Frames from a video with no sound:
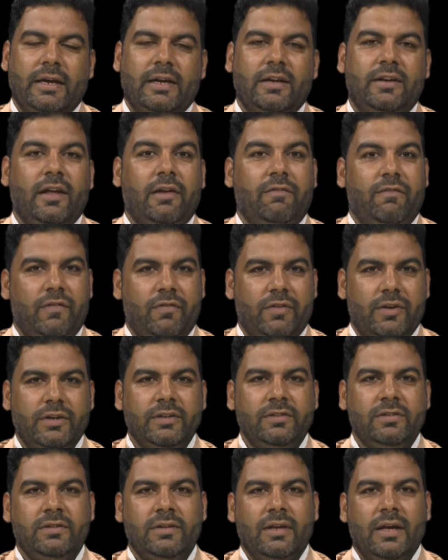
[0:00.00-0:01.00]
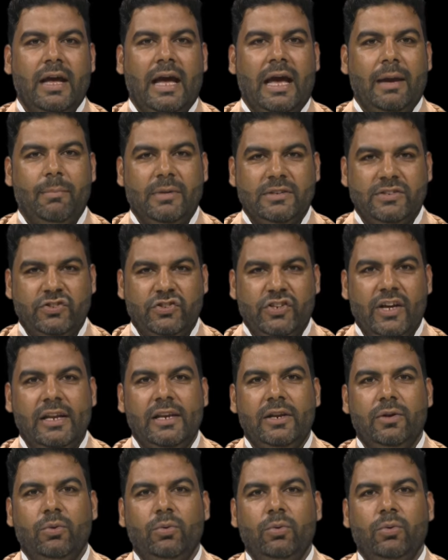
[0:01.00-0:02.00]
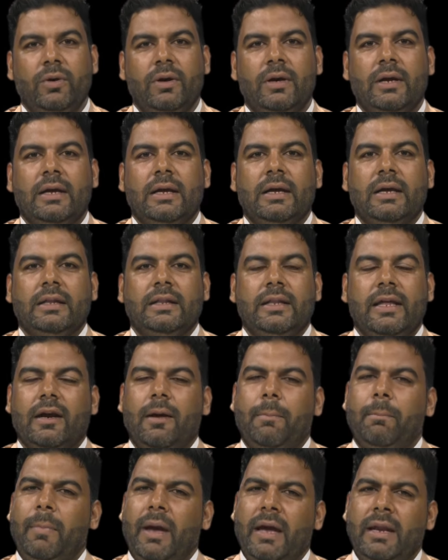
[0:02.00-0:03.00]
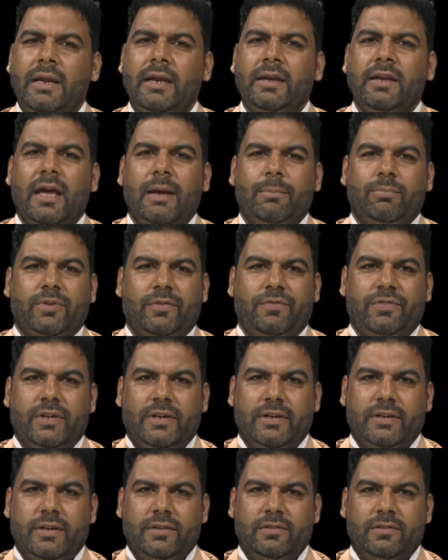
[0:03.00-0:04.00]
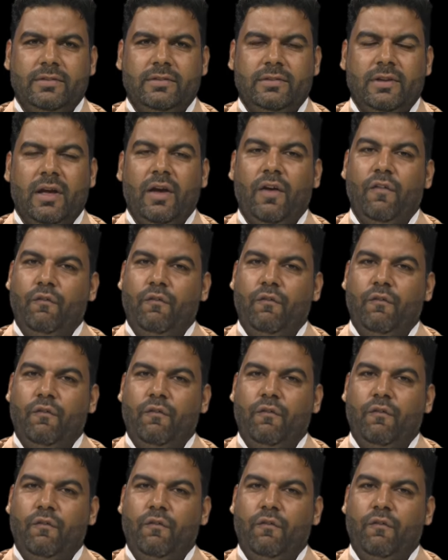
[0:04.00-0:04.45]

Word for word: Dear viewers, I must tell you, there are many types of sentences.